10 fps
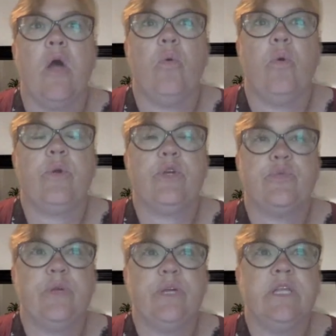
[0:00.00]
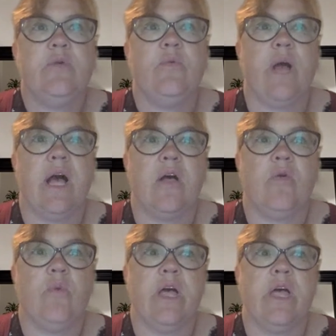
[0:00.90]
What worked really well
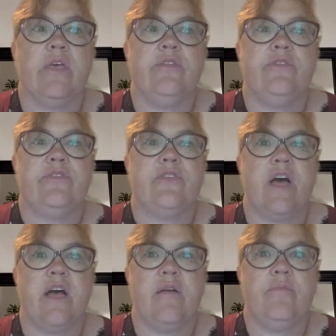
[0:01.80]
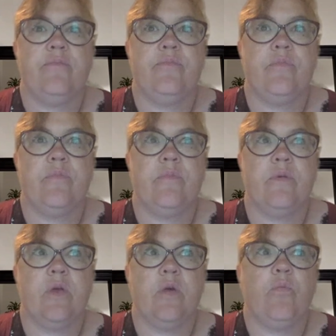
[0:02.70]
was
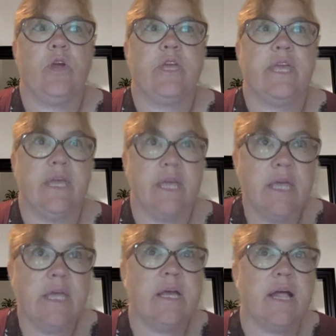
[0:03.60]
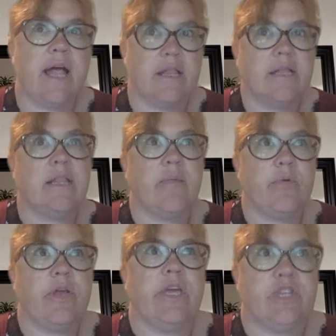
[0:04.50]
working in
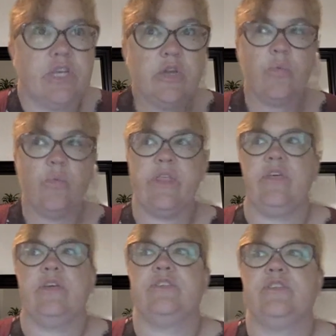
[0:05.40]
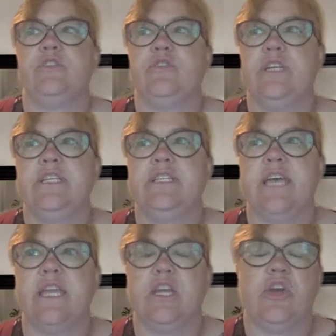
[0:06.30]
collaboration with a student
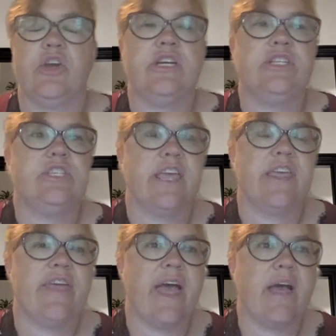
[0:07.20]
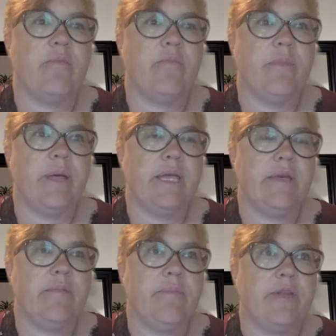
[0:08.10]
and encouraging them in
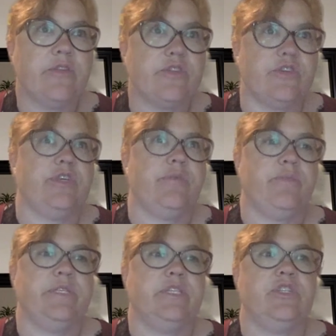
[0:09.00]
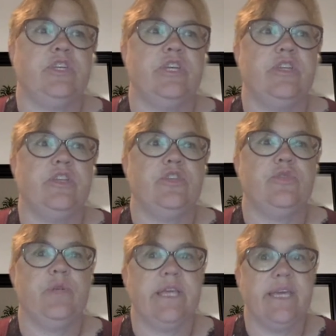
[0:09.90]
a mentorship position to
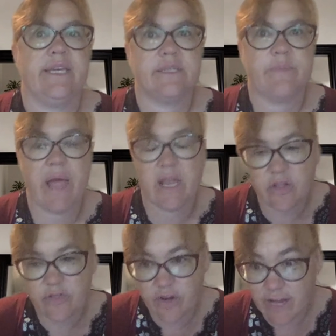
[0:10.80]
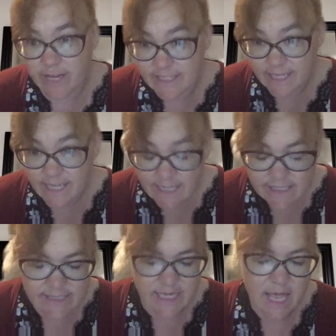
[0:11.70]
really expand on their
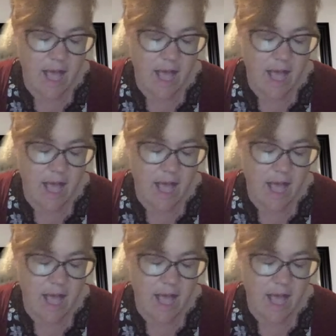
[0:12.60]
ideas.